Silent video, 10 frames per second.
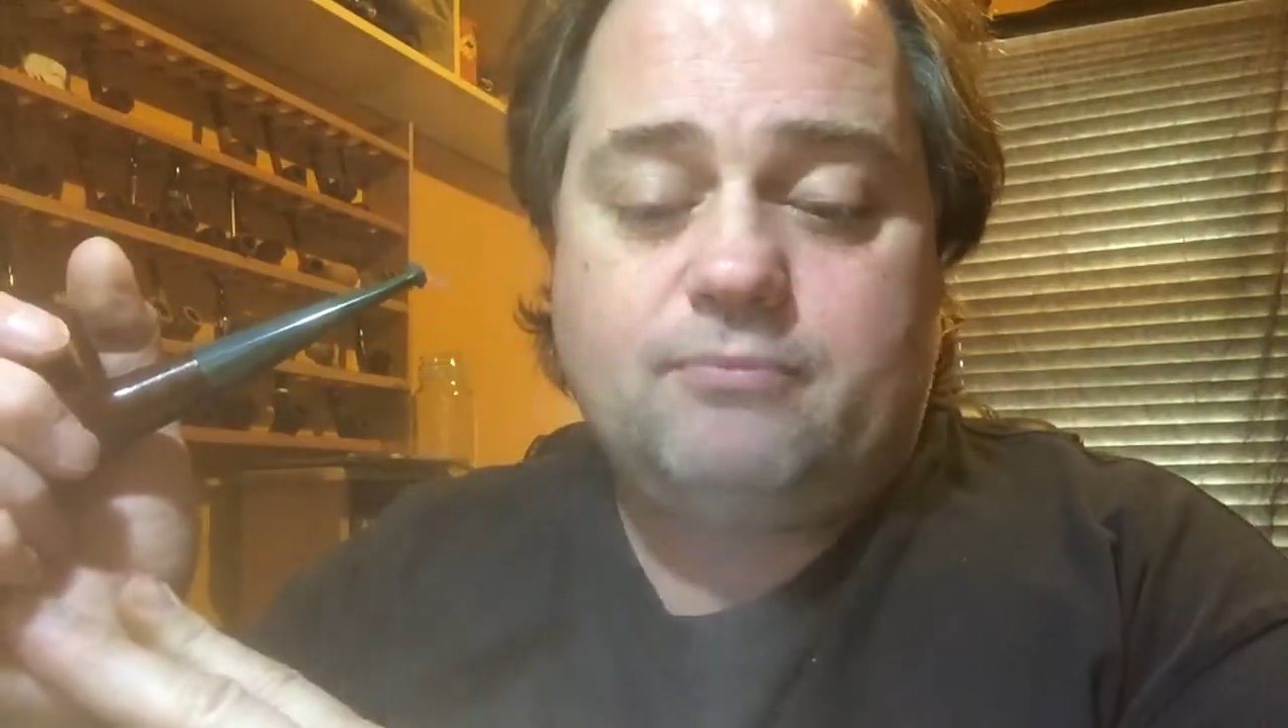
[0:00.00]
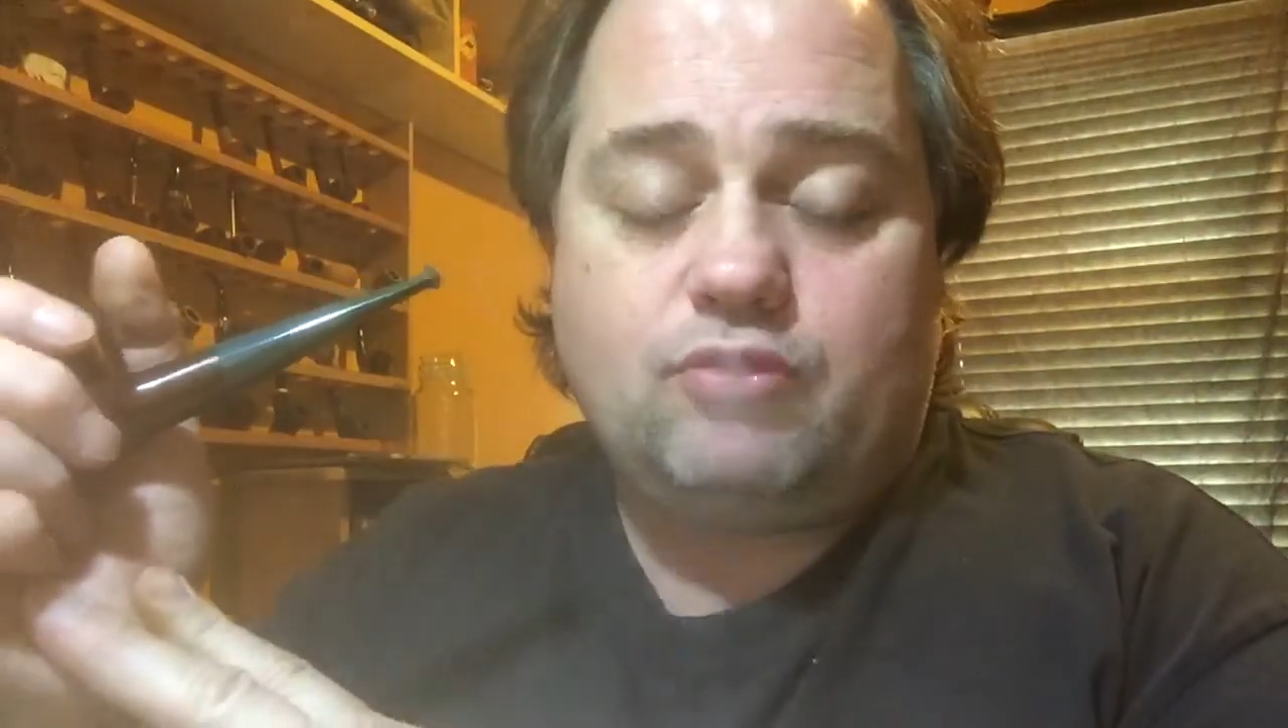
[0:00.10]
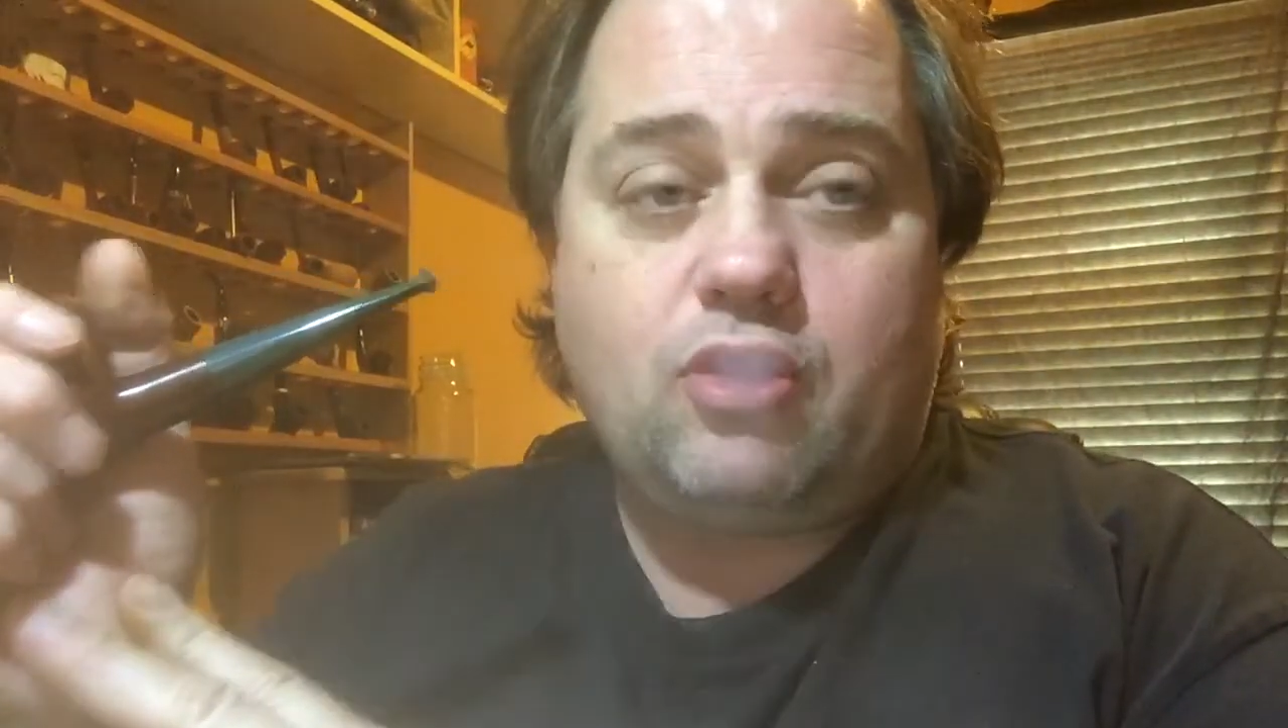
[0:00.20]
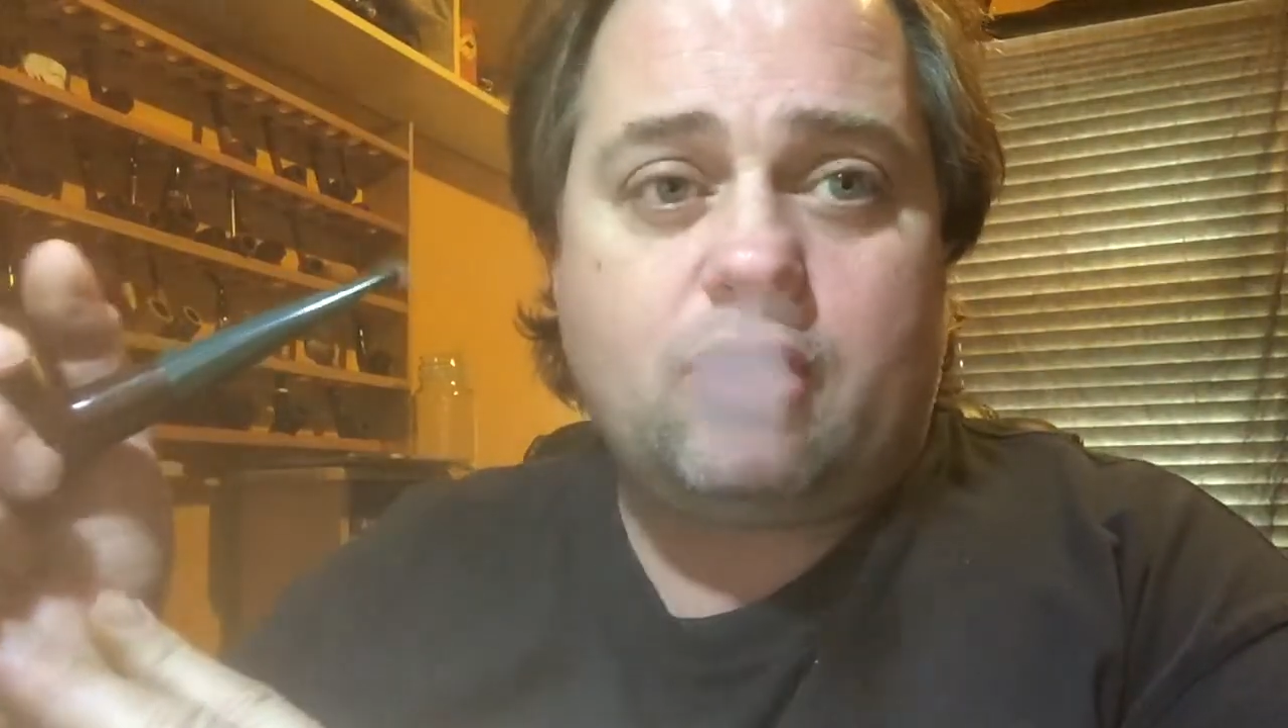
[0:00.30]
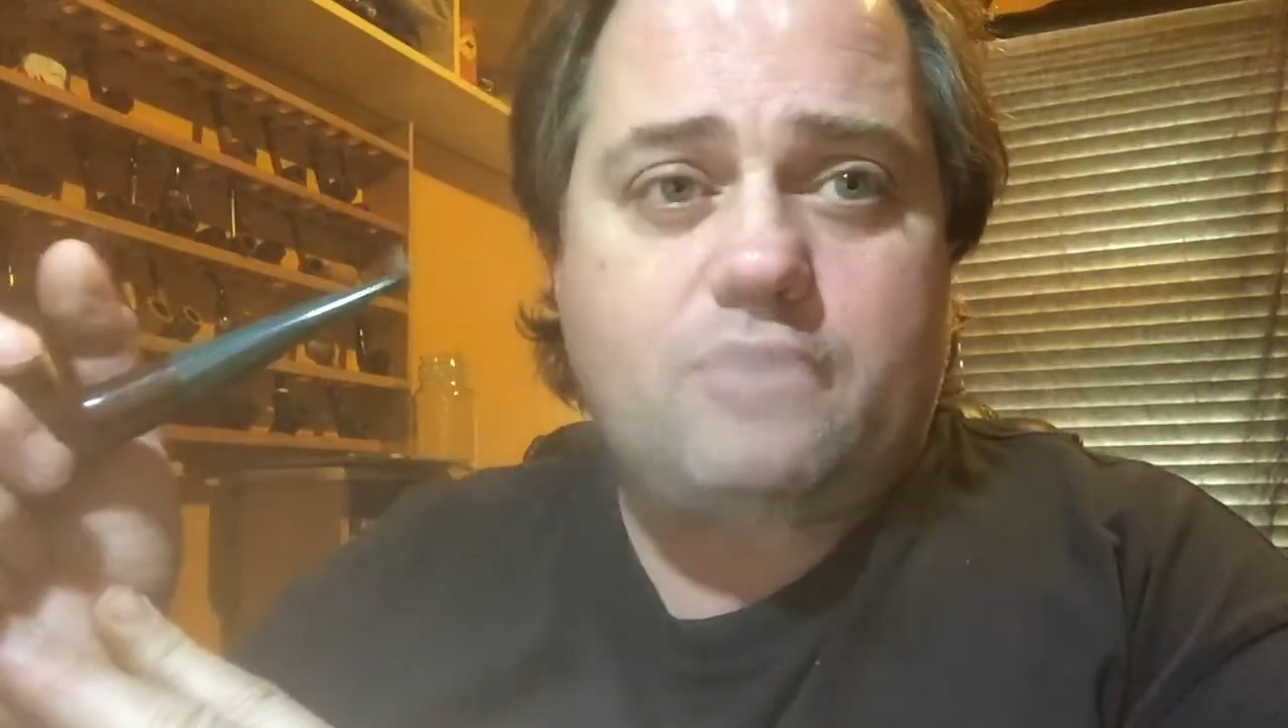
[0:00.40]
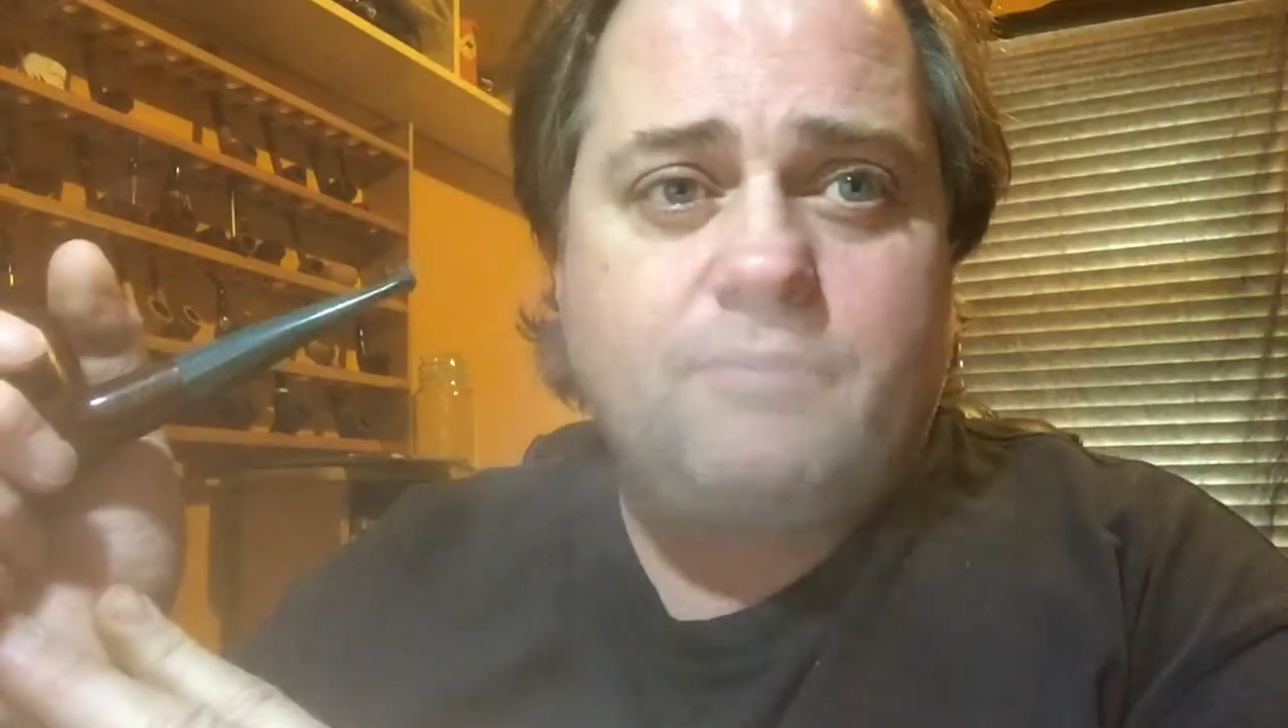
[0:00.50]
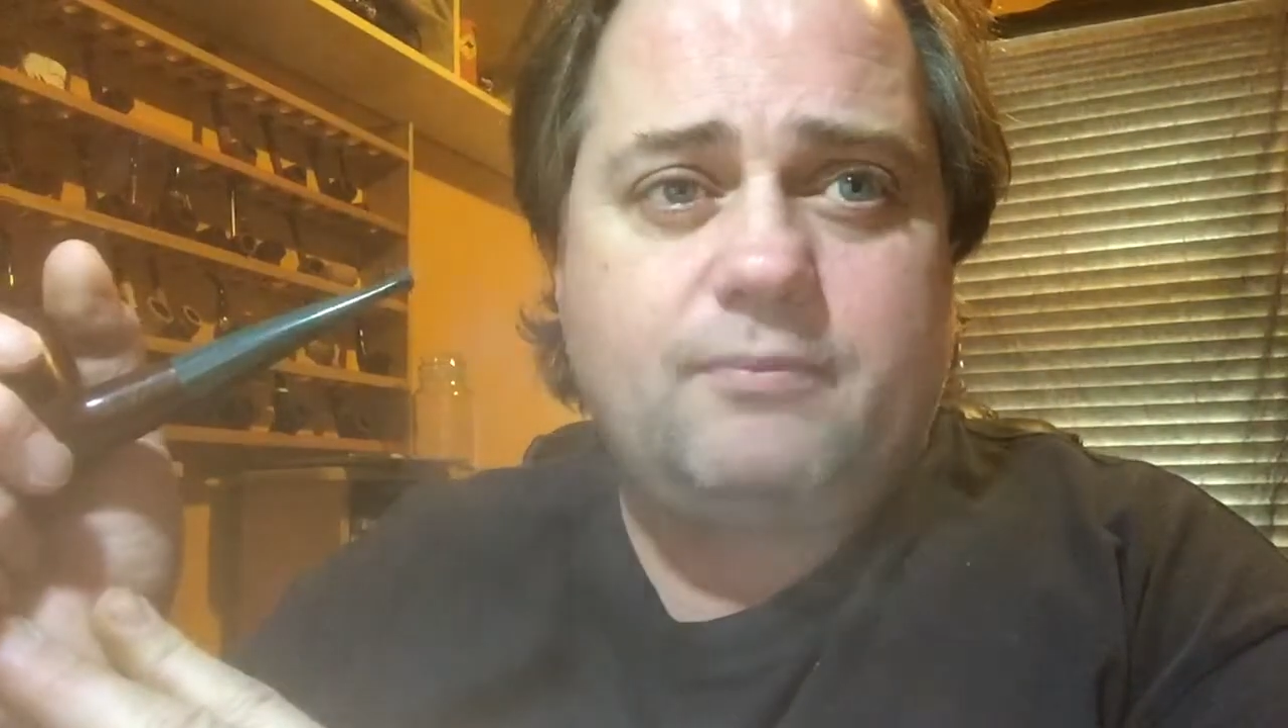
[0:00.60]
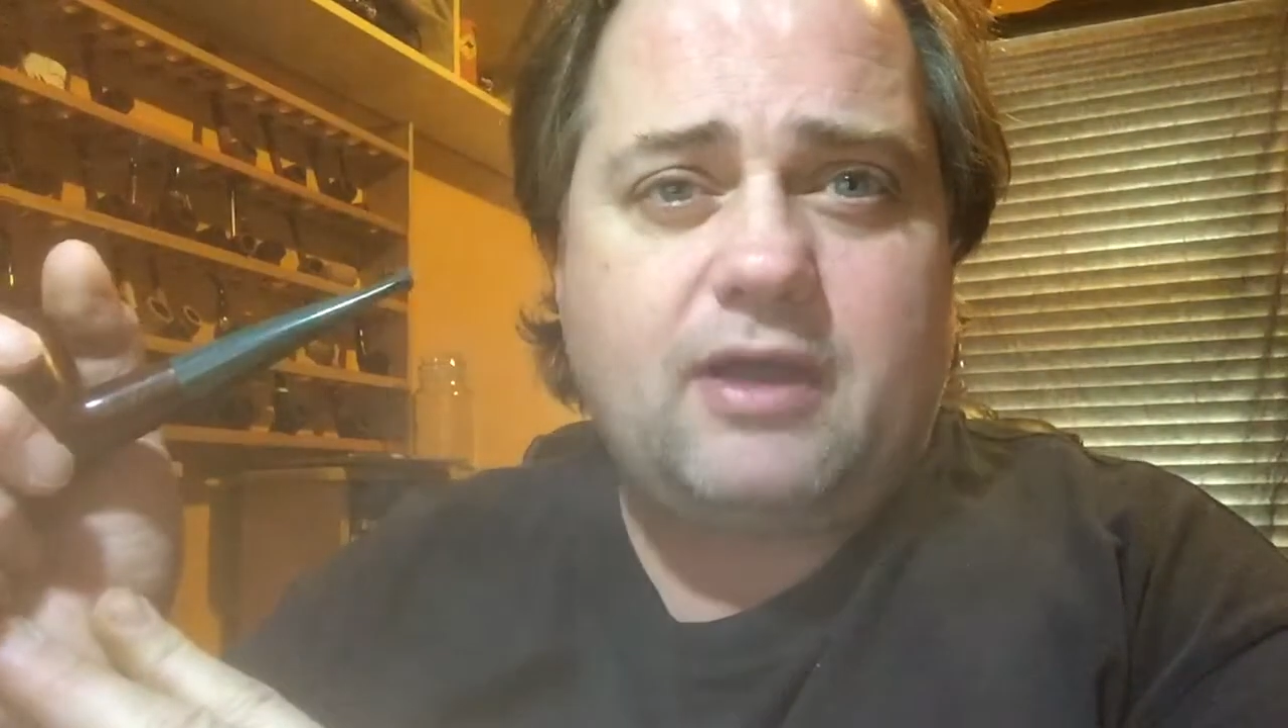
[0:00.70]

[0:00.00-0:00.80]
rock,